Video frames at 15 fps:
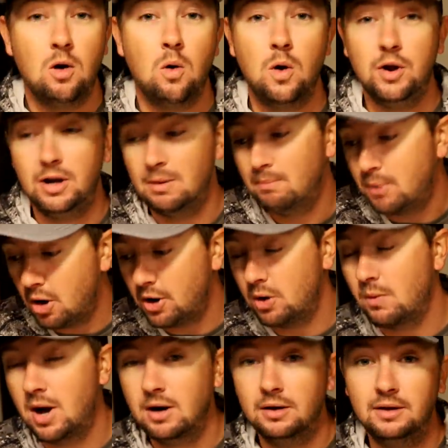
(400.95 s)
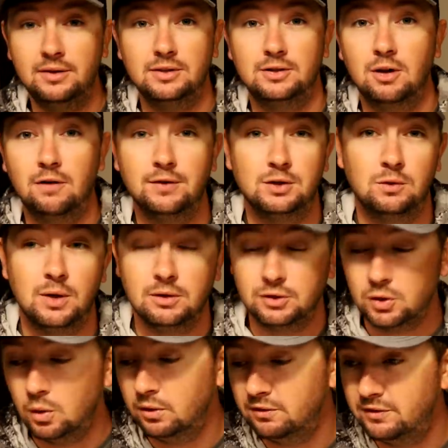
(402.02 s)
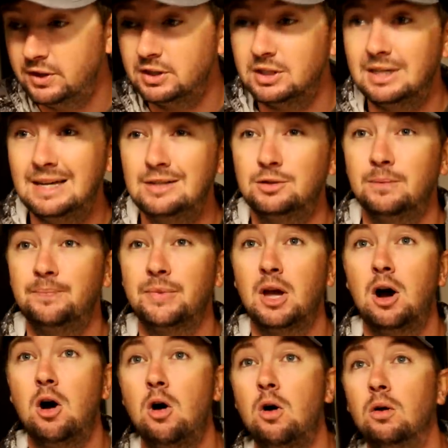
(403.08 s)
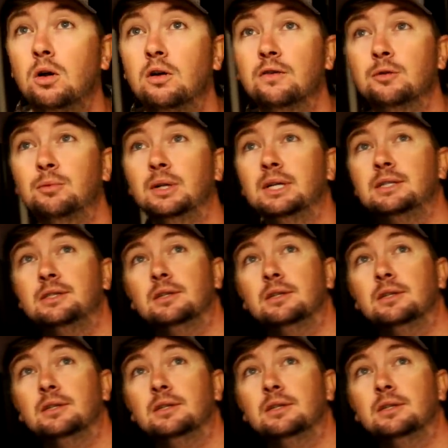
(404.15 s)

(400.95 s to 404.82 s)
or you can burn it right underneath the surface around schooling fish and catch them all over the place.